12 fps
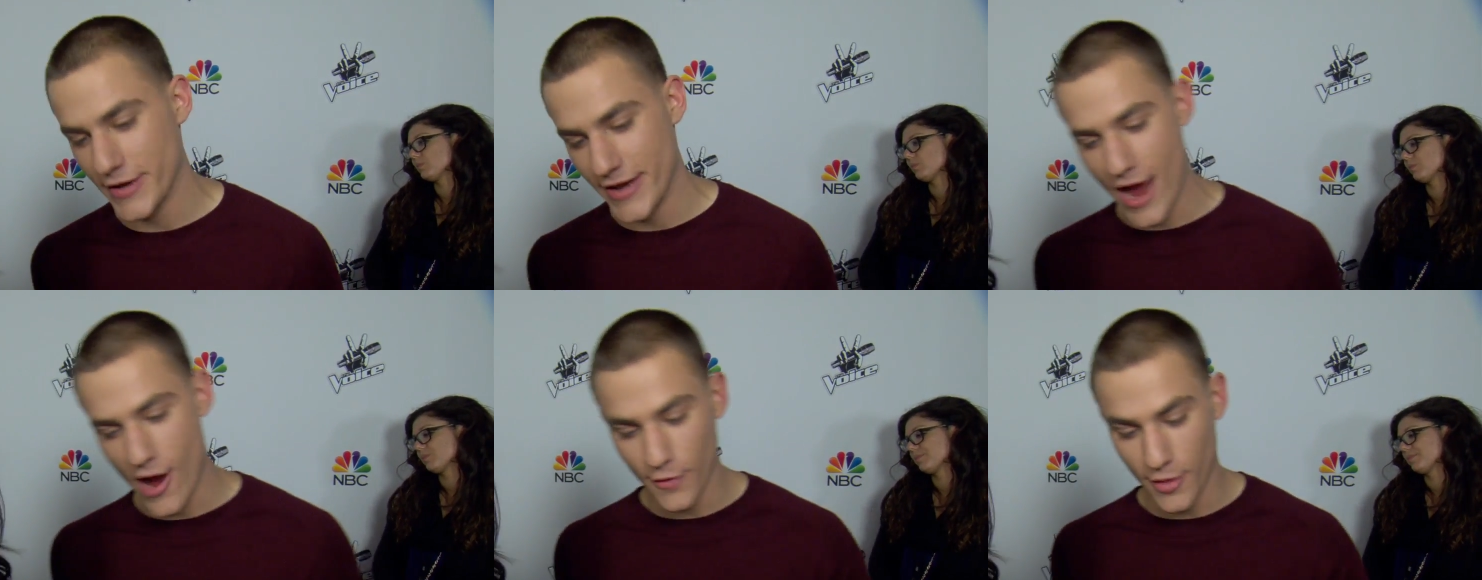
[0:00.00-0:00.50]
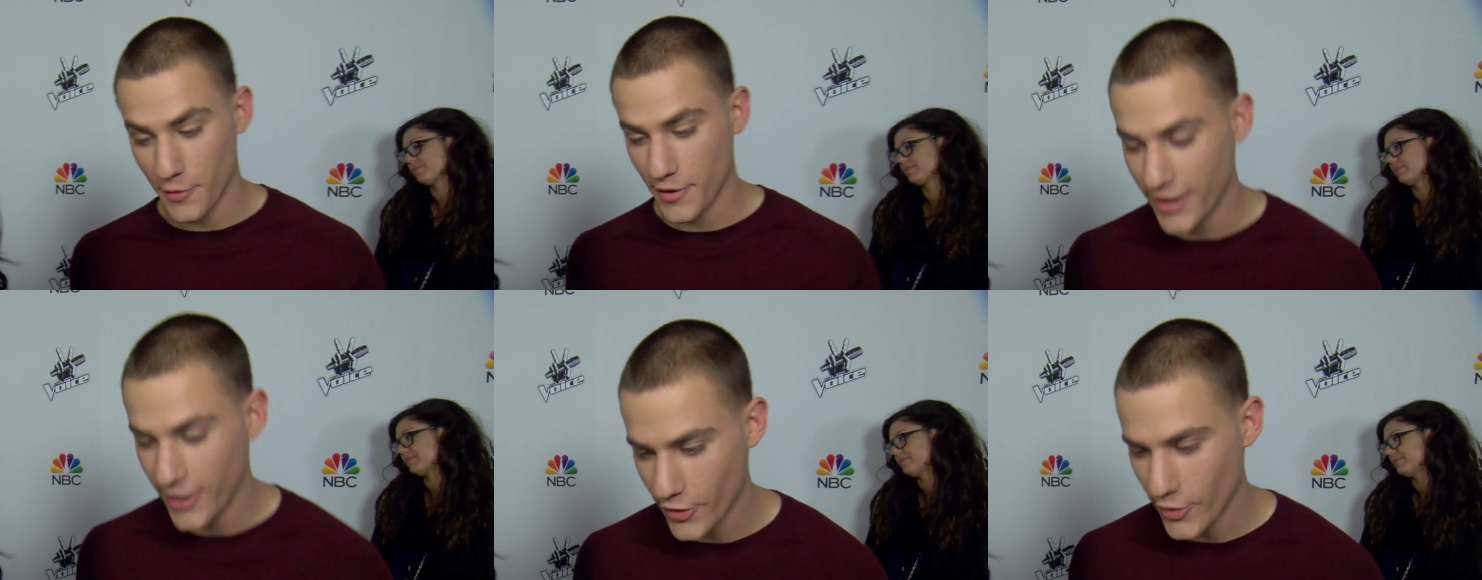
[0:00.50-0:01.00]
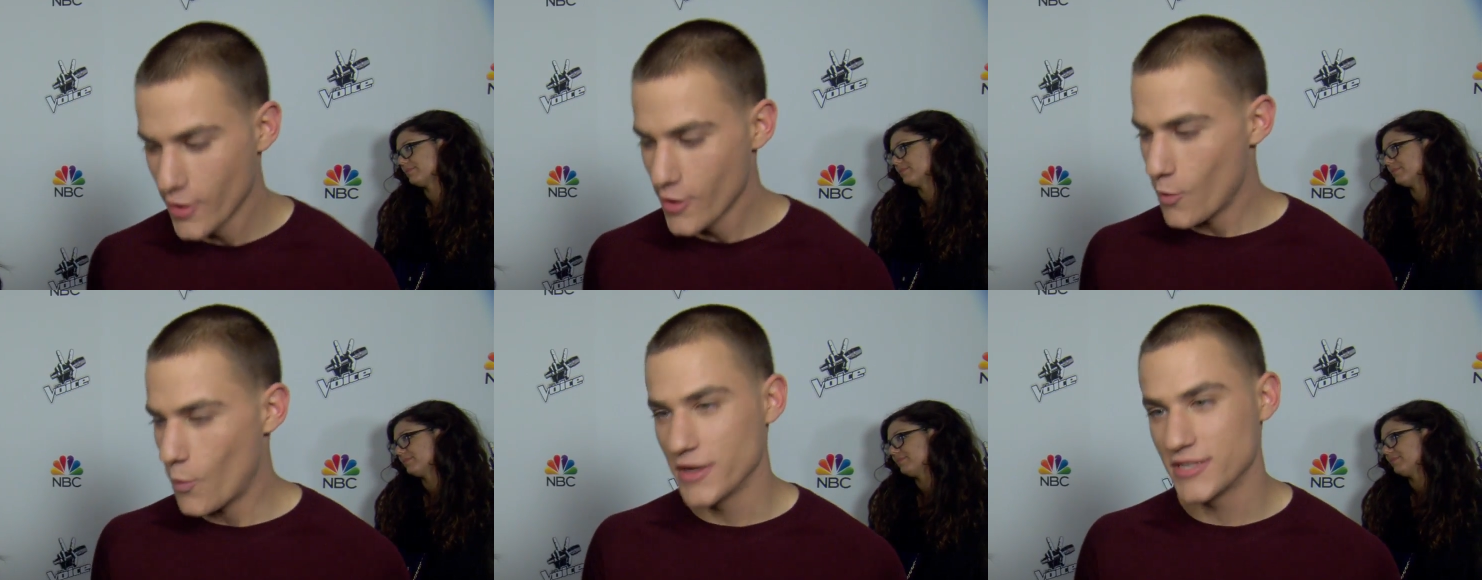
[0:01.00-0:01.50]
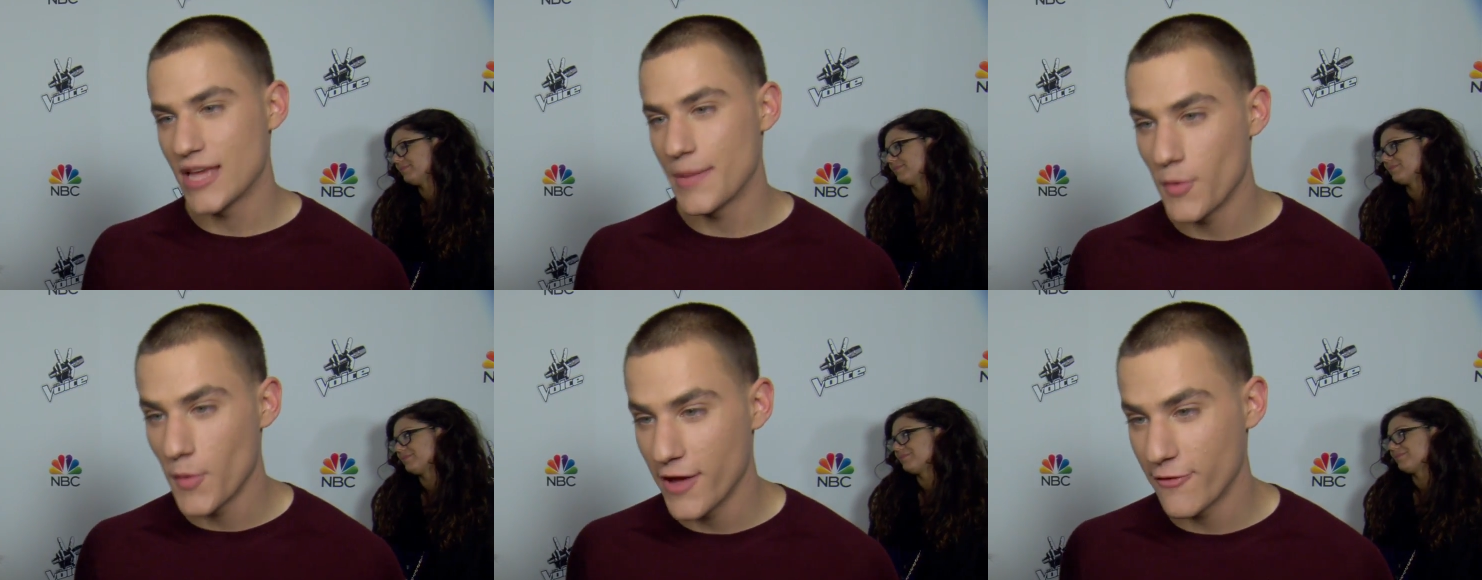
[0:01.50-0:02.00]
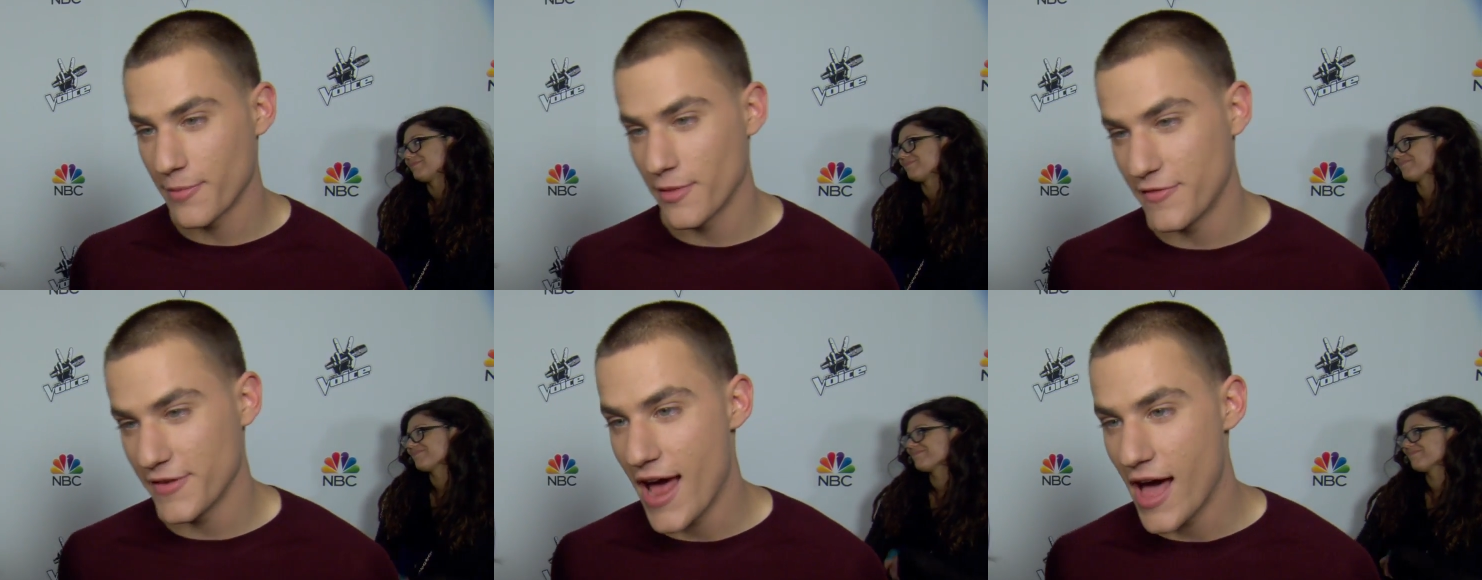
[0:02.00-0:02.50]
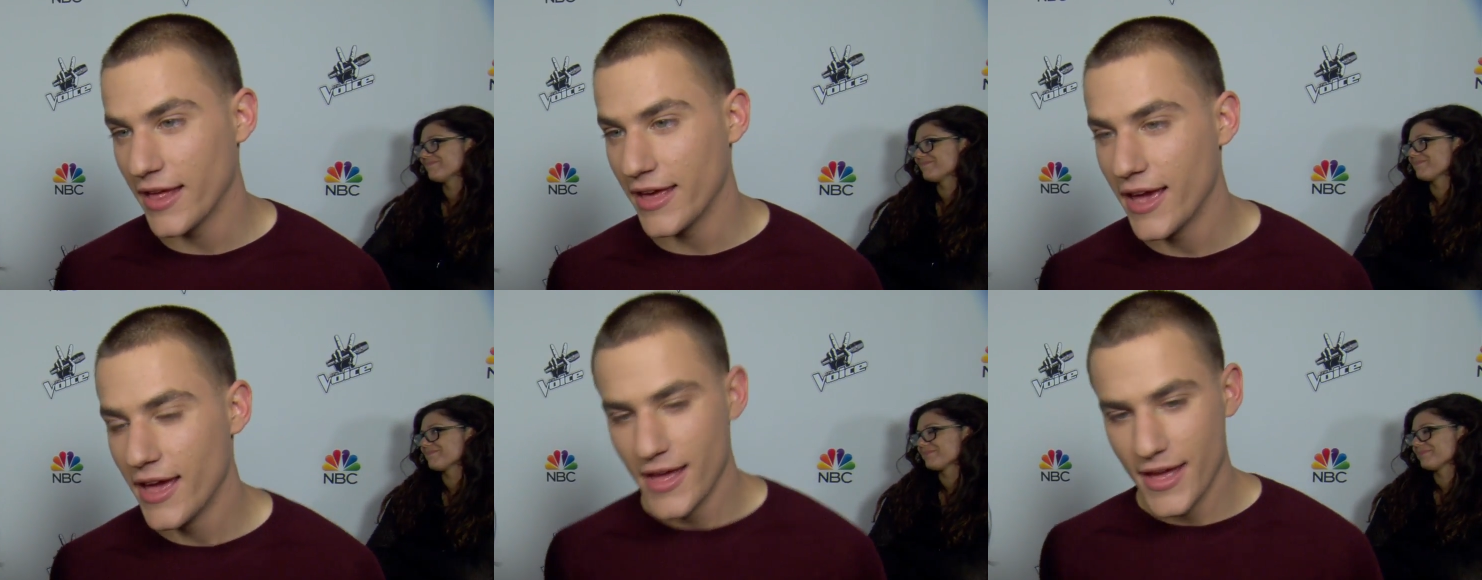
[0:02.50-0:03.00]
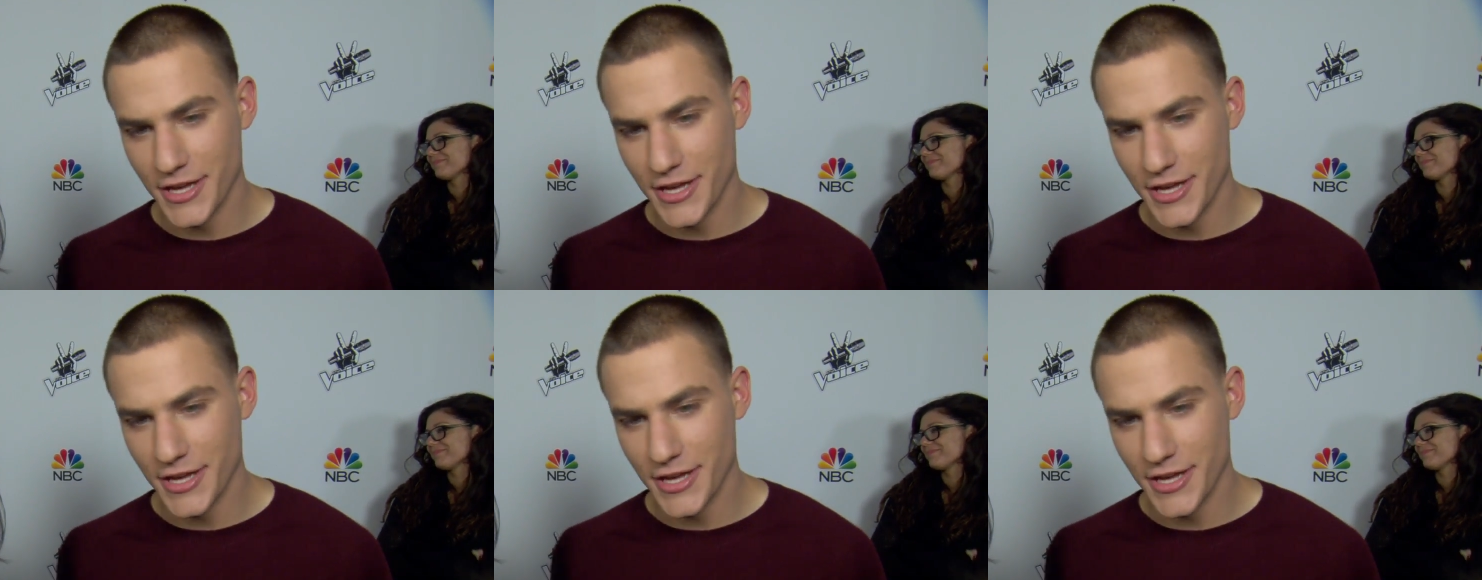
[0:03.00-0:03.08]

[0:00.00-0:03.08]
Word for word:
Speaker 1: And now that we're here, one step away from the finale,